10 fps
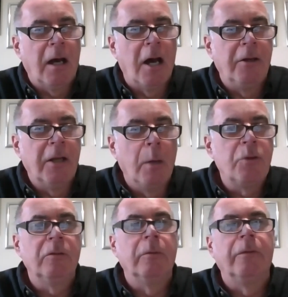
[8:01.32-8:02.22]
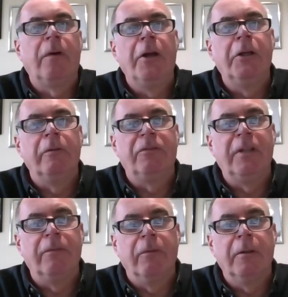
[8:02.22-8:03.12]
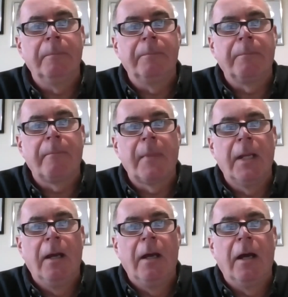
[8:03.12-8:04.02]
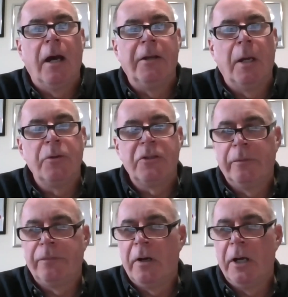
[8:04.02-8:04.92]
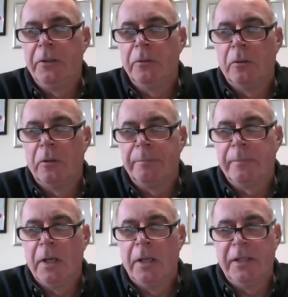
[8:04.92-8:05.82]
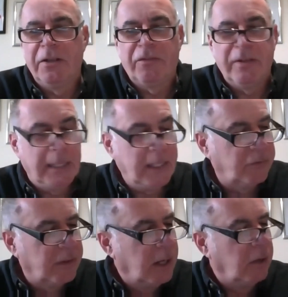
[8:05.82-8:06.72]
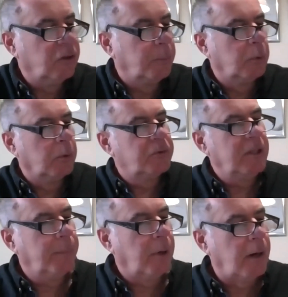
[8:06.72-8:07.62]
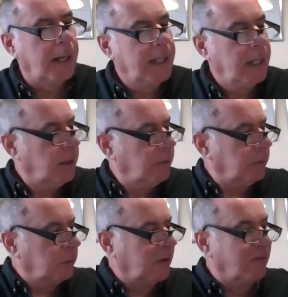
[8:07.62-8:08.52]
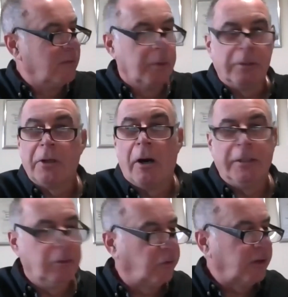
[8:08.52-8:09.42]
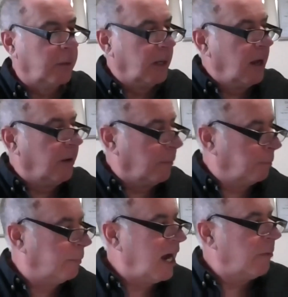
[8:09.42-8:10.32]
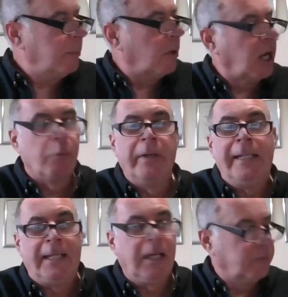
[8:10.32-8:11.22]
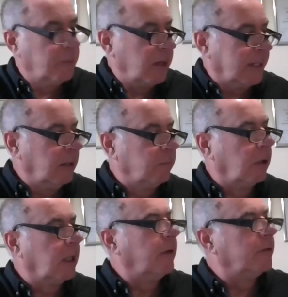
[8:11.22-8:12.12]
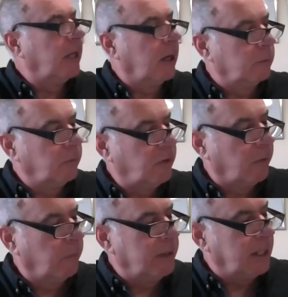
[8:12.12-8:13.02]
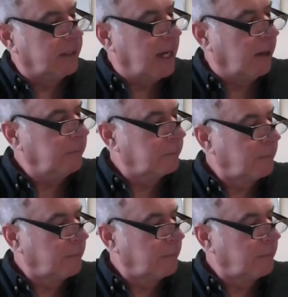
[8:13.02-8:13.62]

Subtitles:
A notional fire door is different. A notional fire door, and this is supported by government guidance. So bear with me while I read it, because I might get it wrong if I don't. So I've written it down.